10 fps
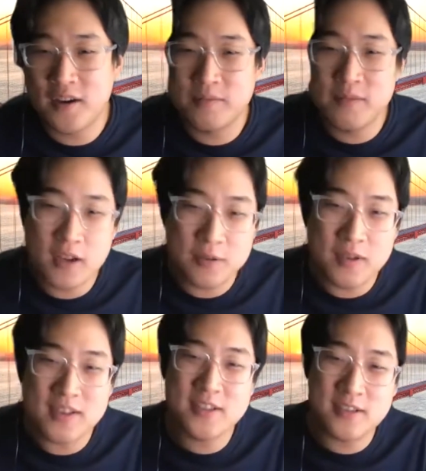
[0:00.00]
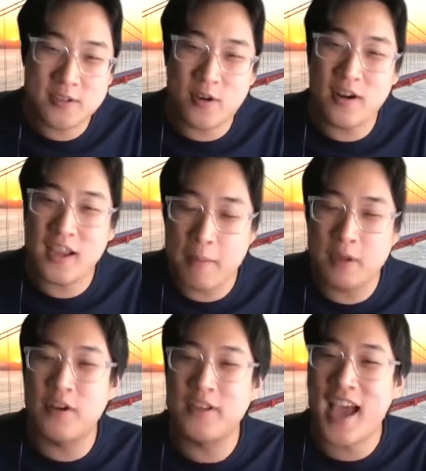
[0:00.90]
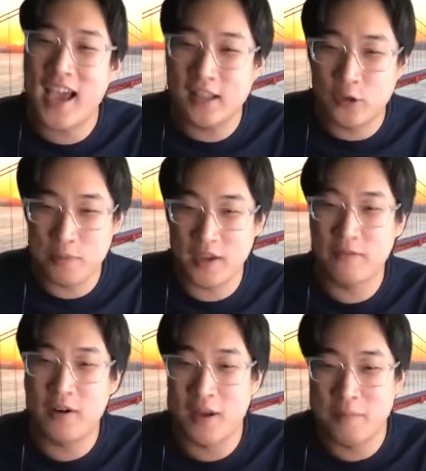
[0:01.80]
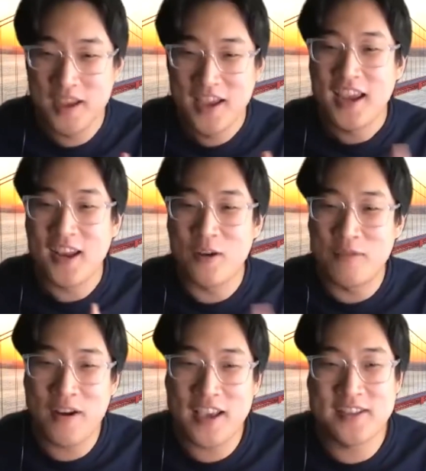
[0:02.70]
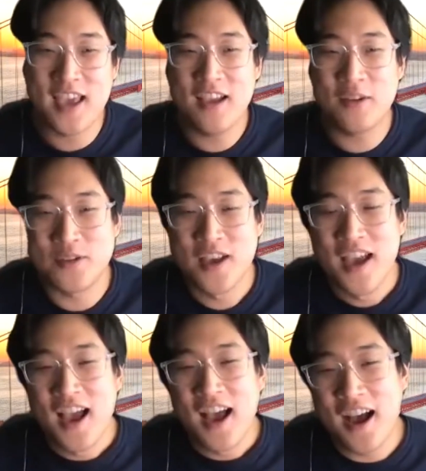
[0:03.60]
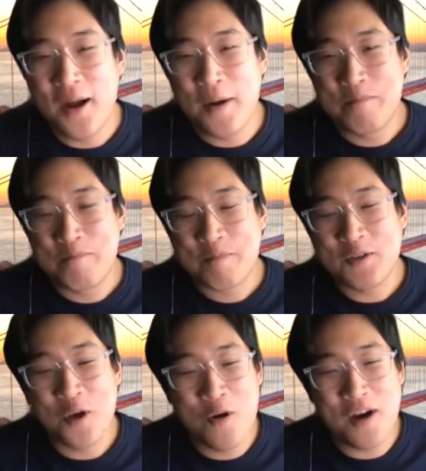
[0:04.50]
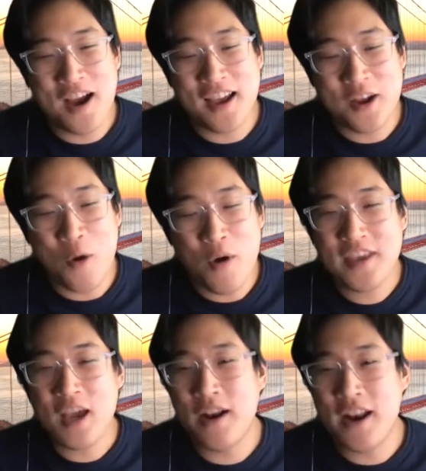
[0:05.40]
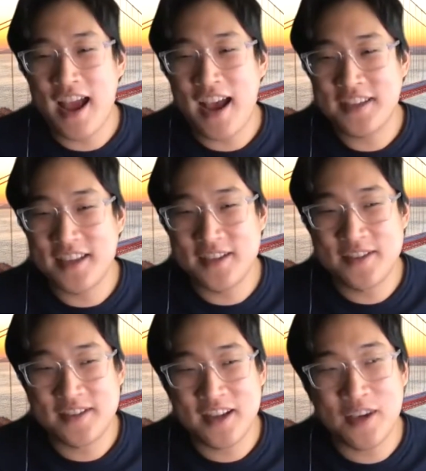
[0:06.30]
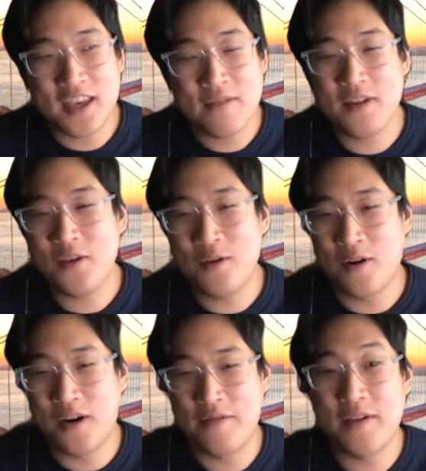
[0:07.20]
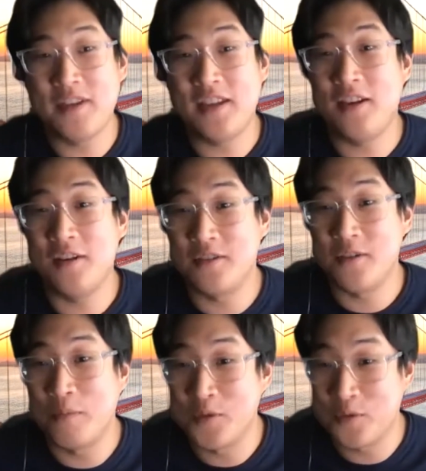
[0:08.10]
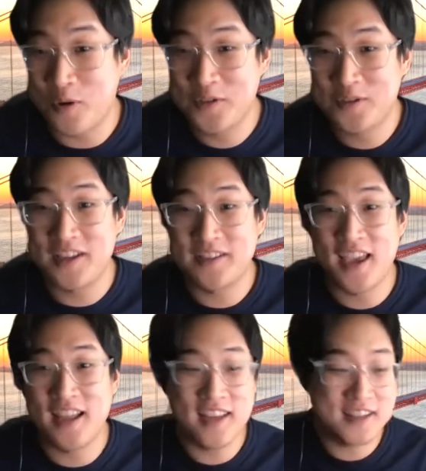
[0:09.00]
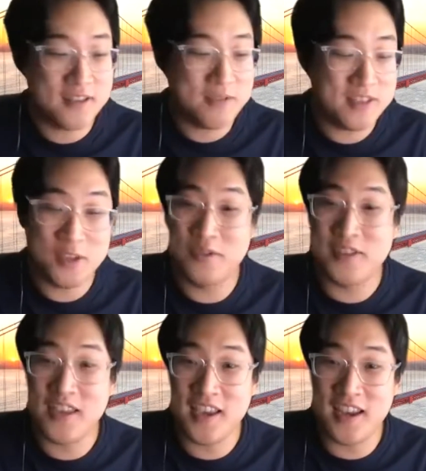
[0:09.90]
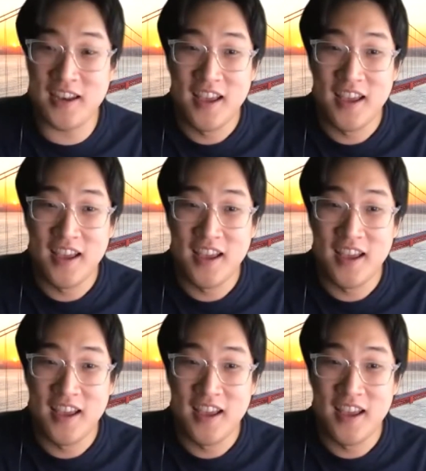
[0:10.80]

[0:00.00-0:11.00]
you know, starting to come under attack a little bit from, you know, various angles. So, you know, one thing I wanted to ask is, you know, given your 15 years in open source and given that you've seen,